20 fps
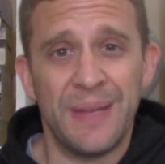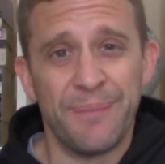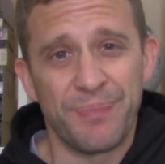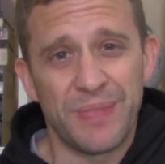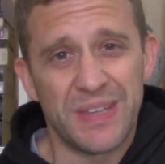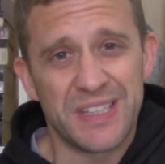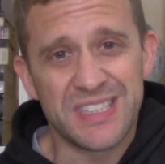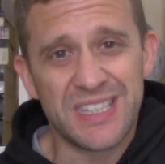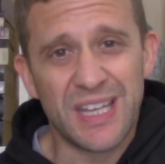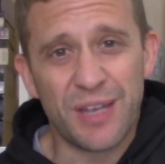
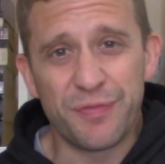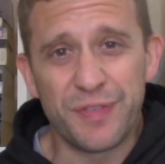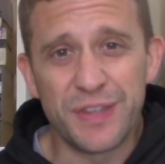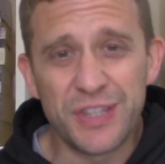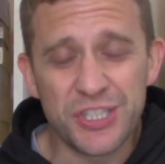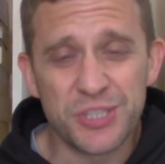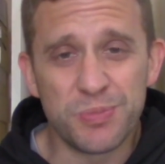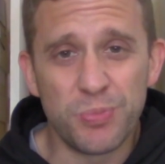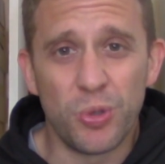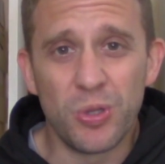stuff in
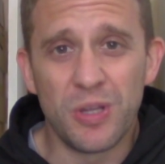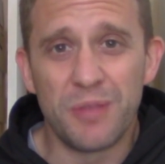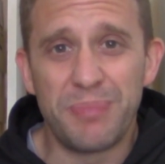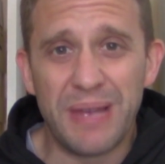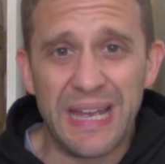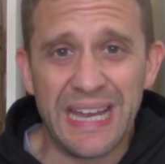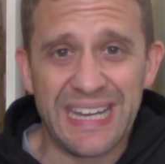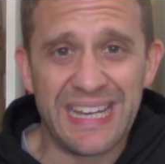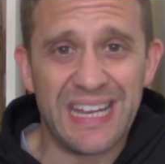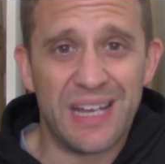the smaller
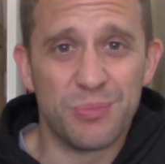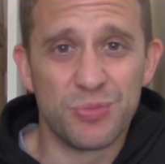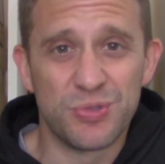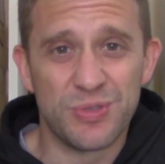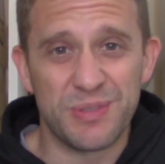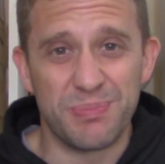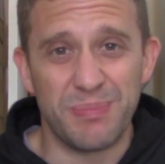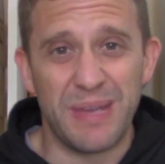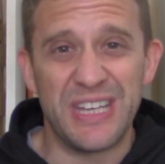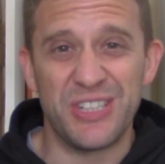back comes
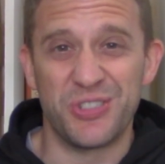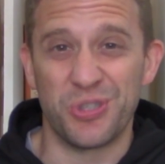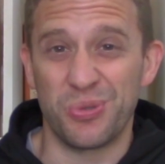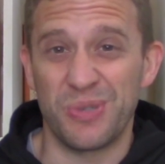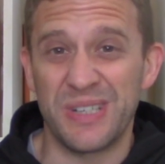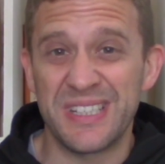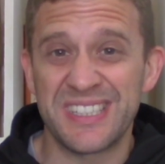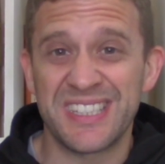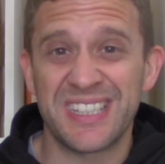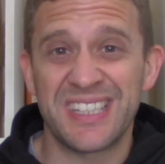with major
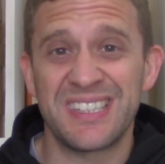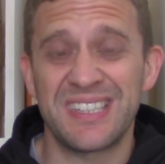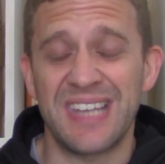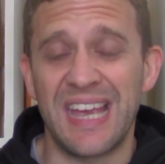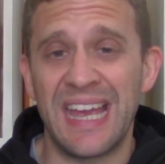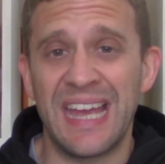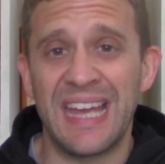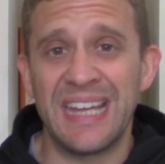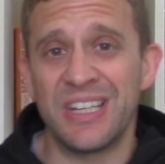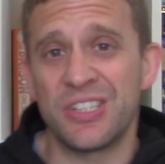risks,
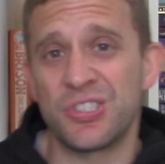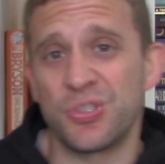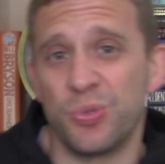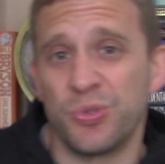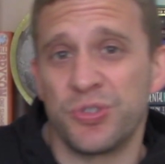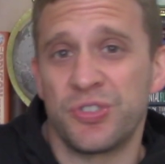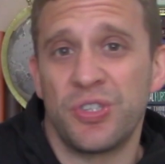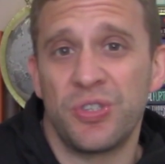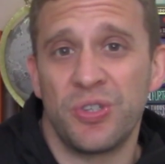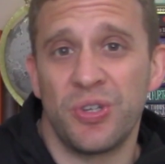and it's
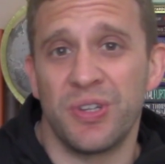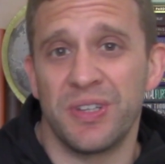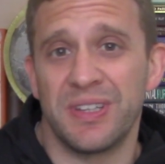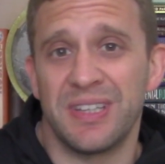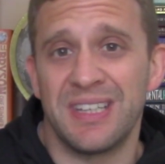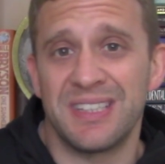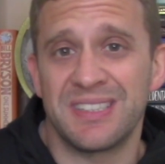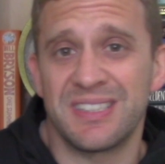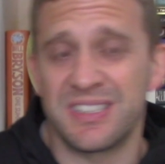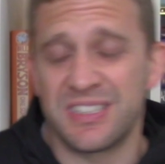also not
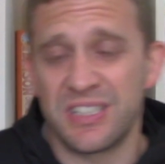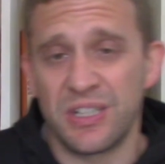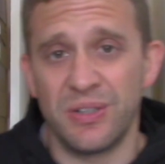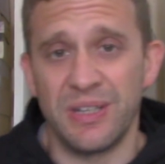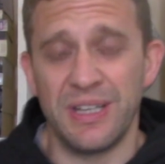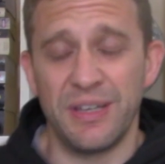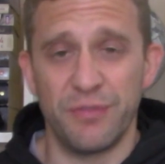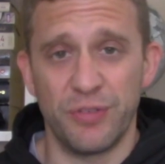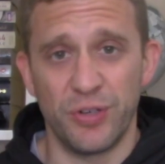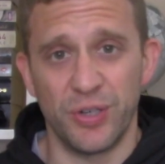
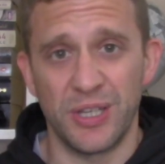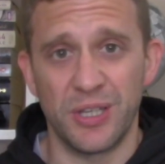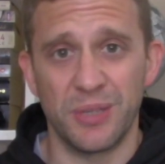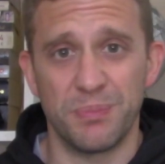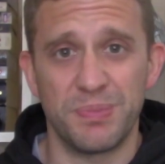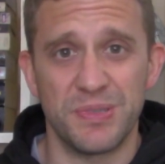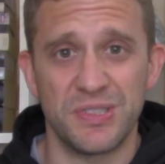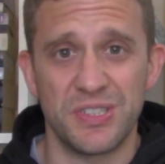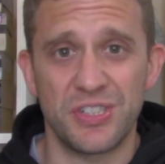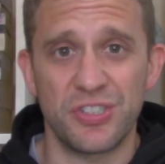necessarily a very
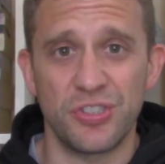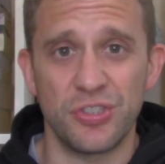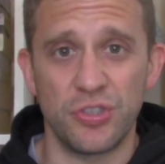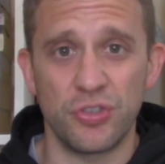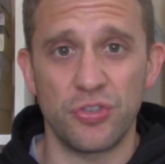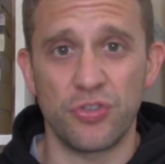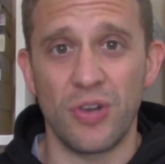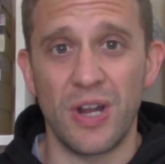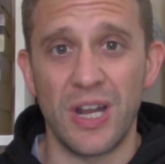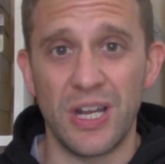good position to
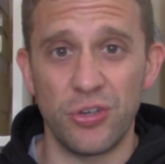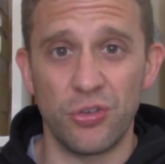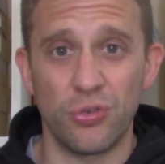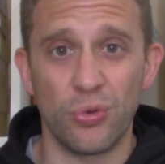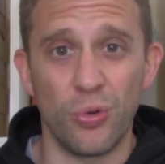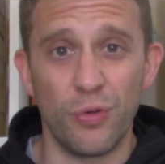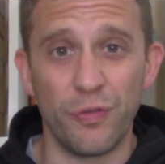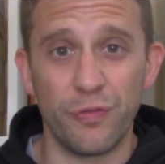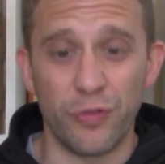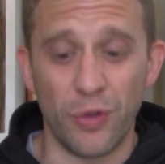try and
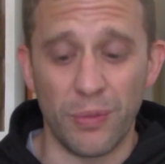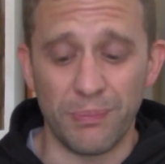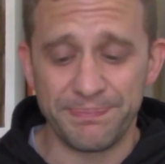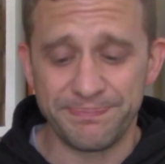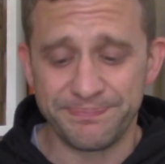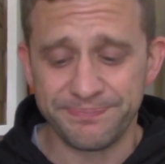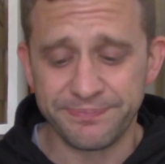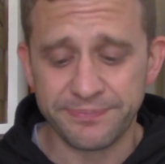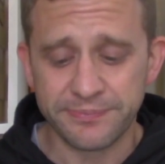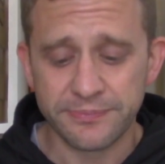draw from.
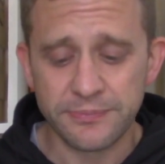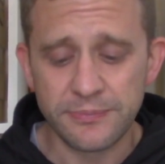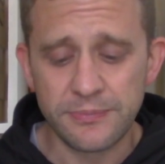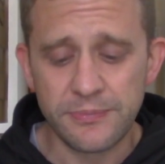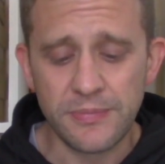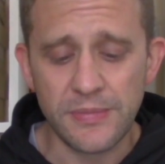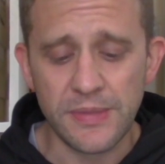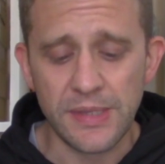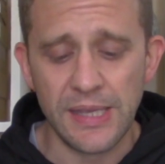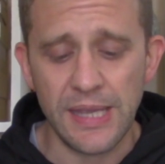
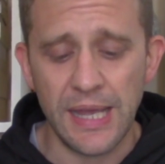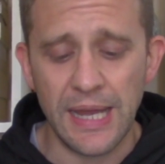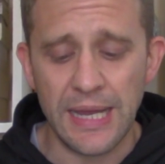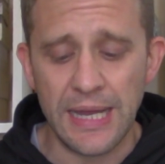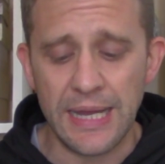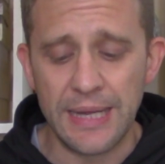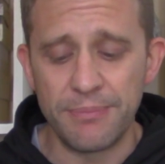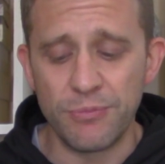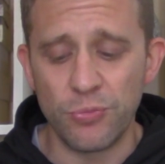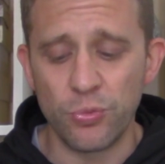
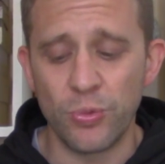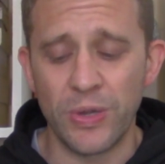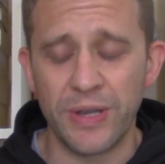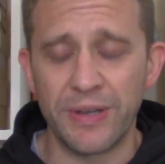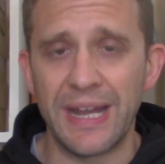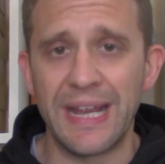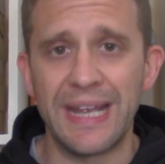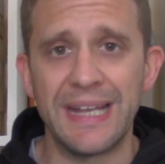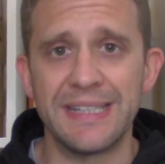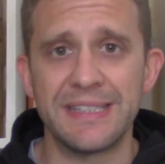
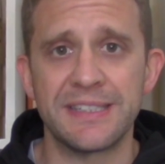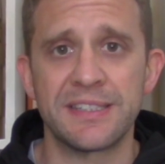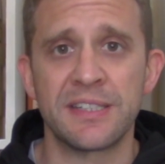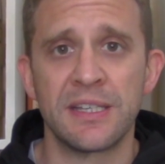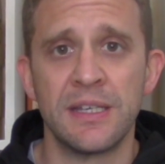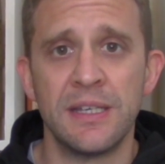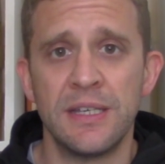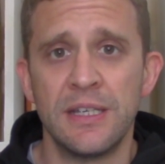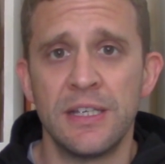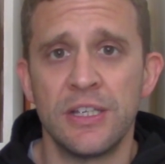Whereas
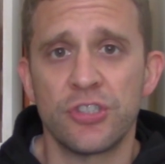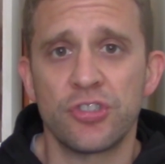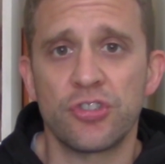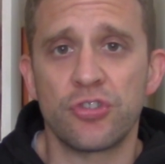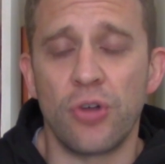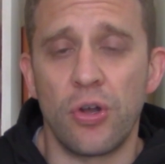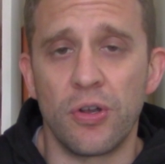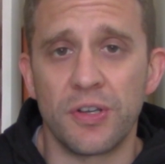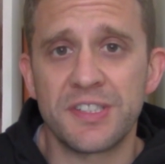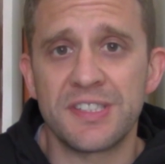
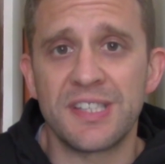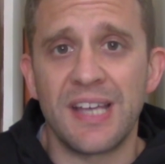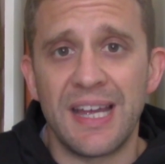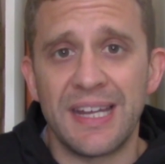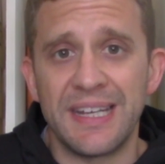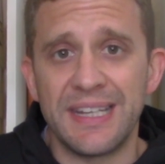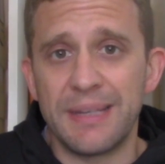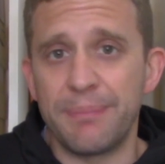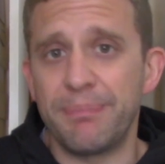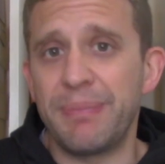strong
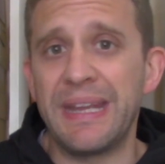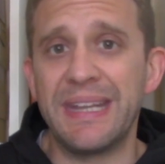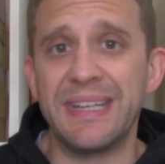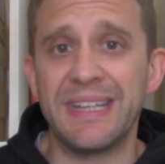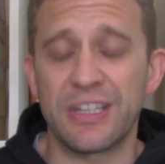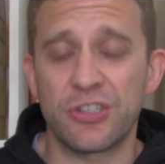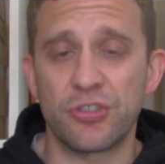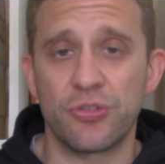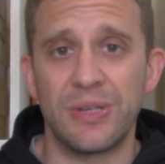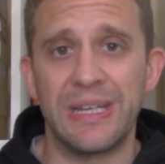side and
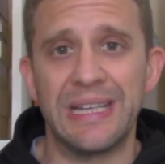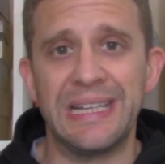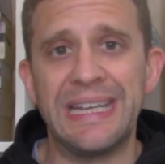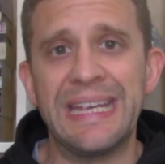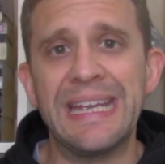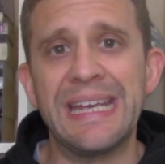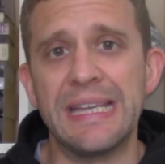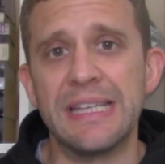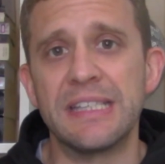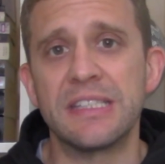Appendix
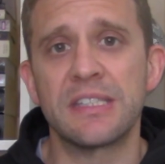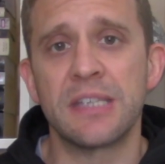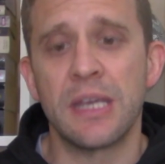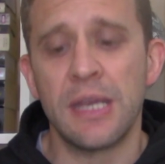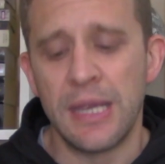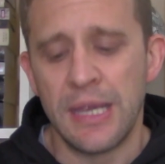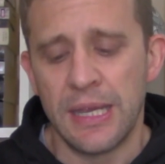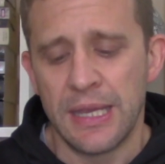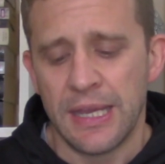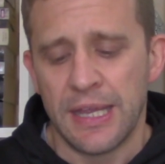really is.
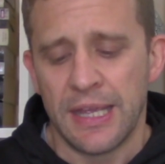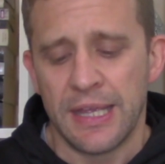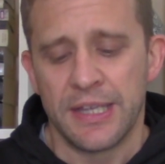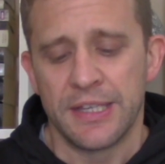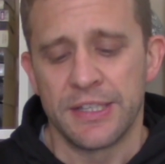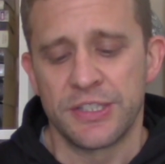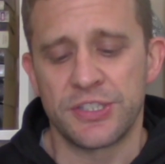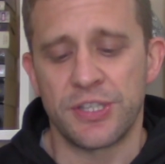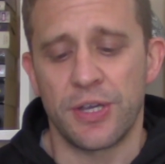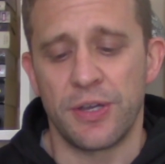
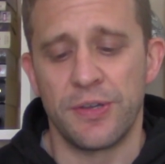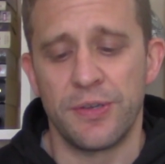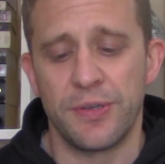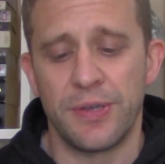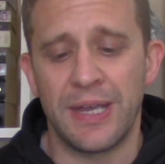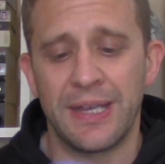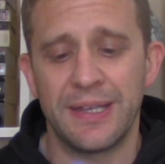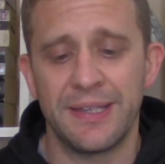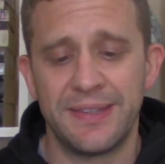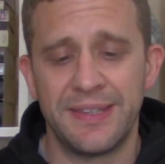So
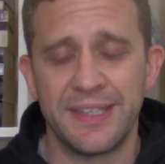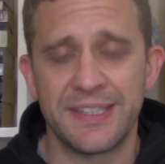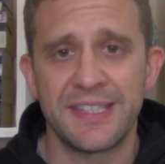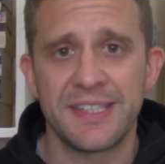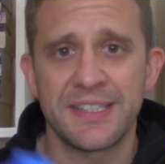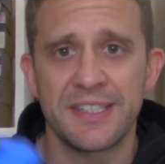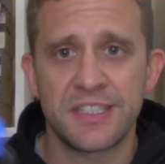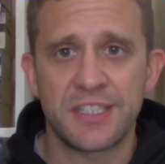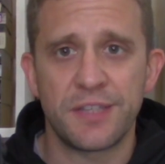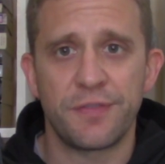this
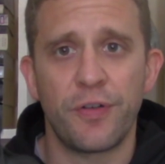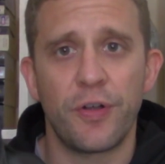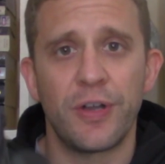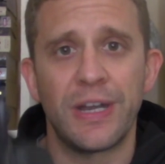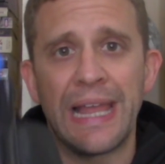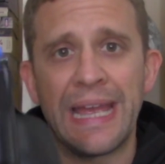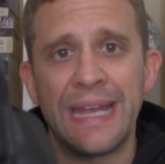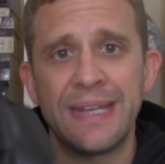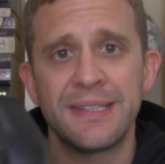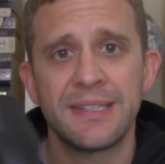is a
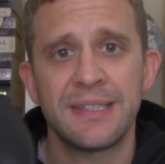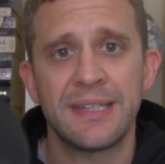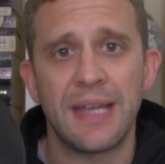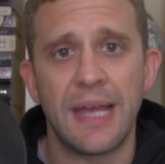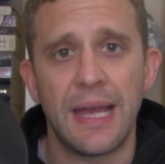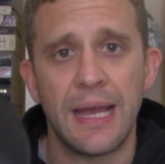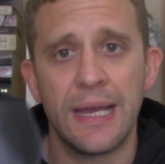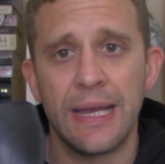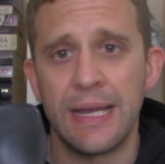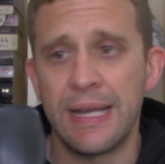Safariland
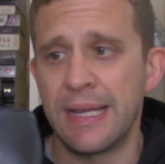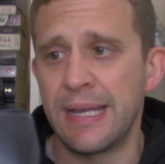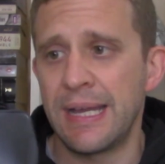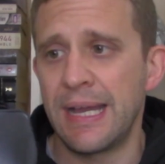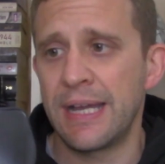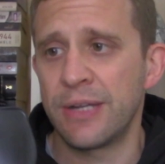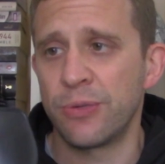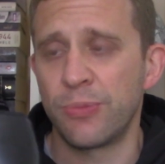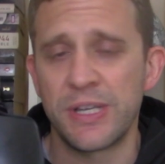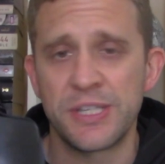
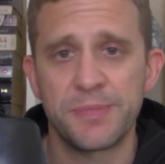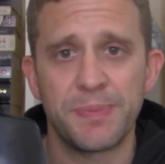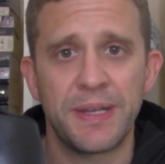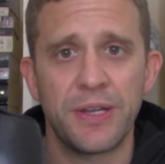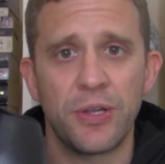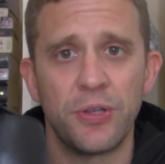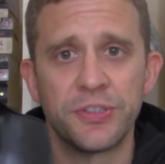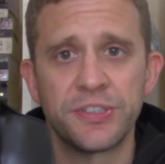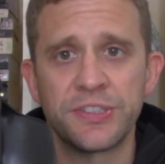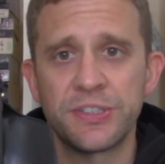outer
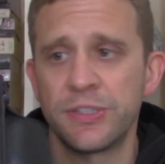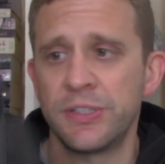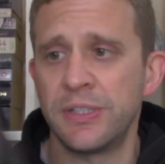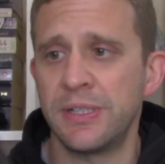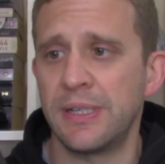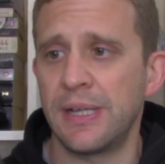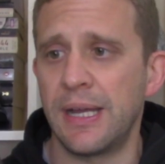waistband holster.